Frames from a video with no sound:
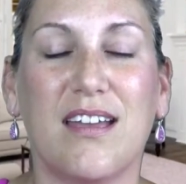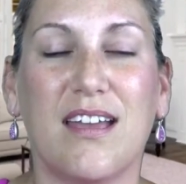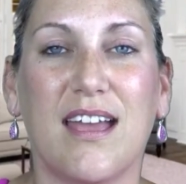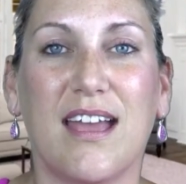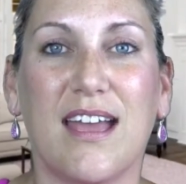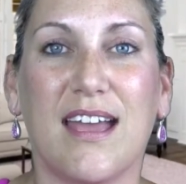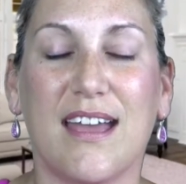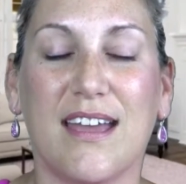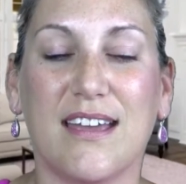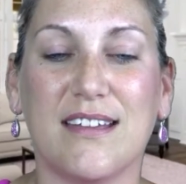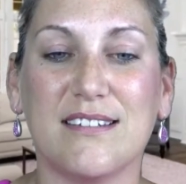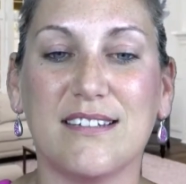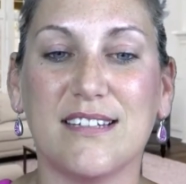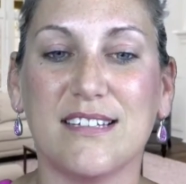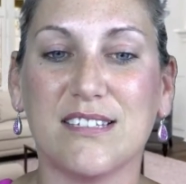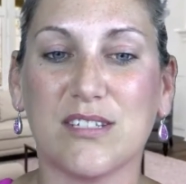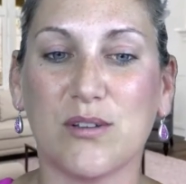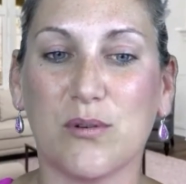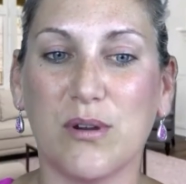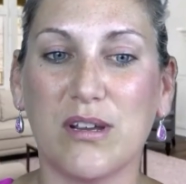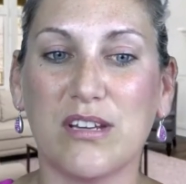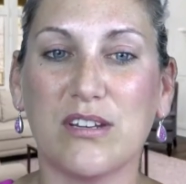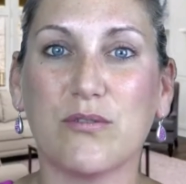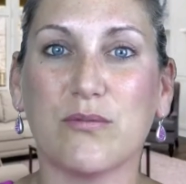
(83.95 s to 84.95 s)
And it's
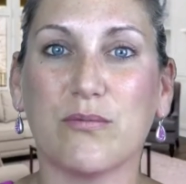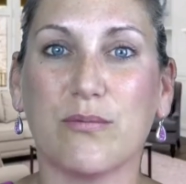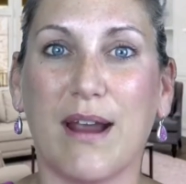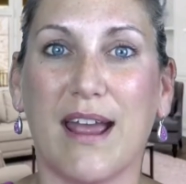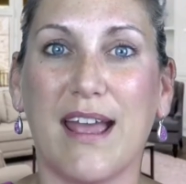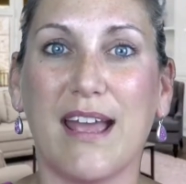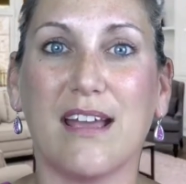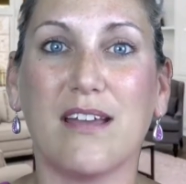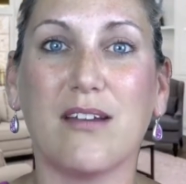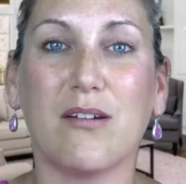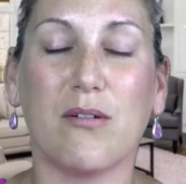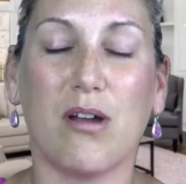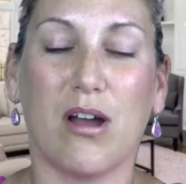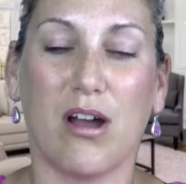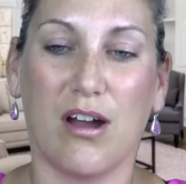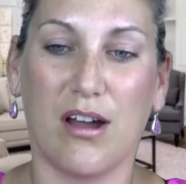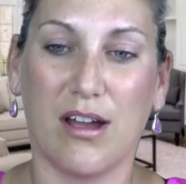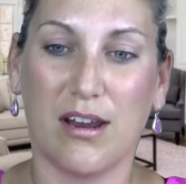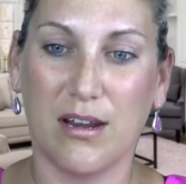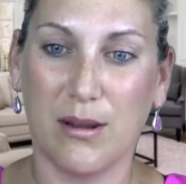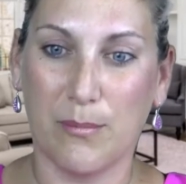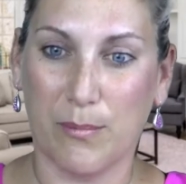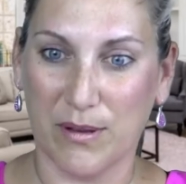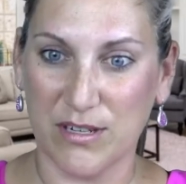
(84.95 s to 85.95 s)
going to rank
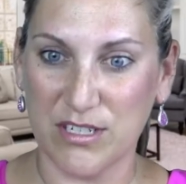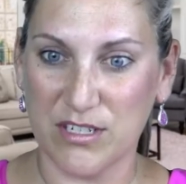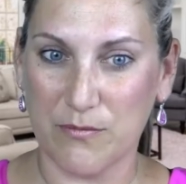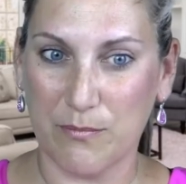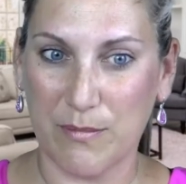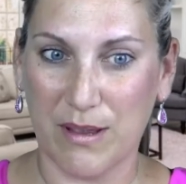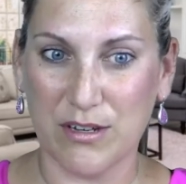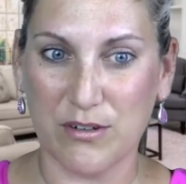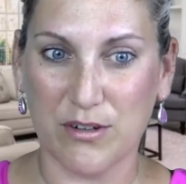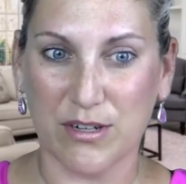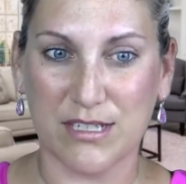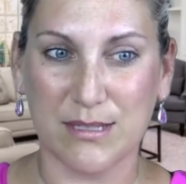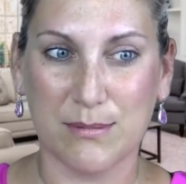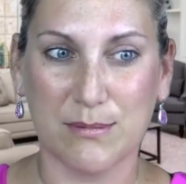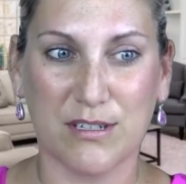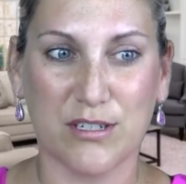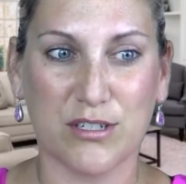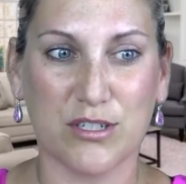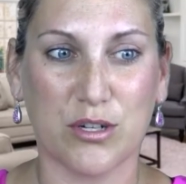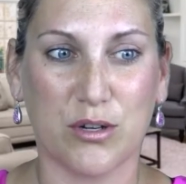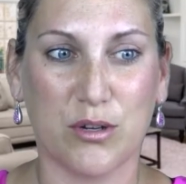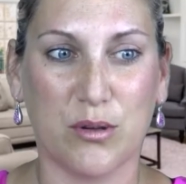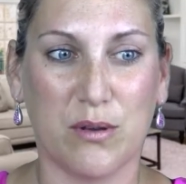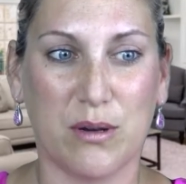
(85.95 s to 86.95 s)
on a bunch of metrics I'm going to
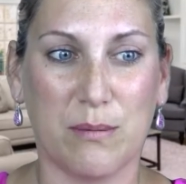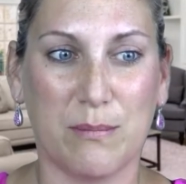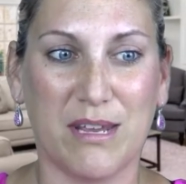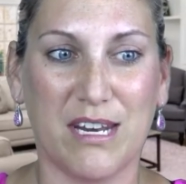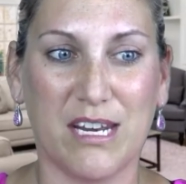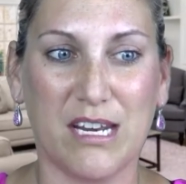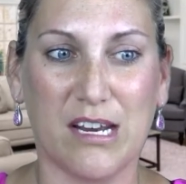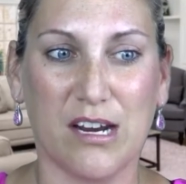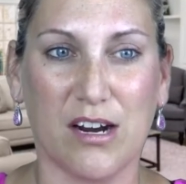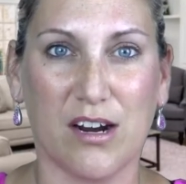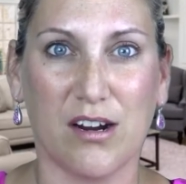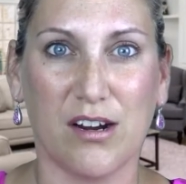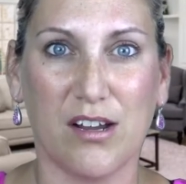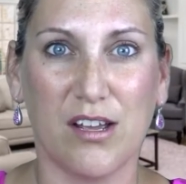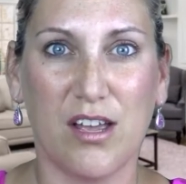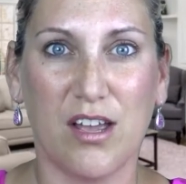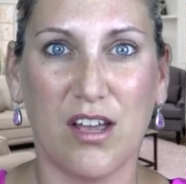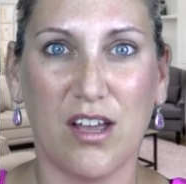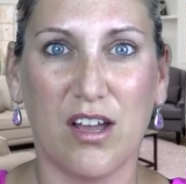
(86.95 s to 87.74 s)
show you in a minute here.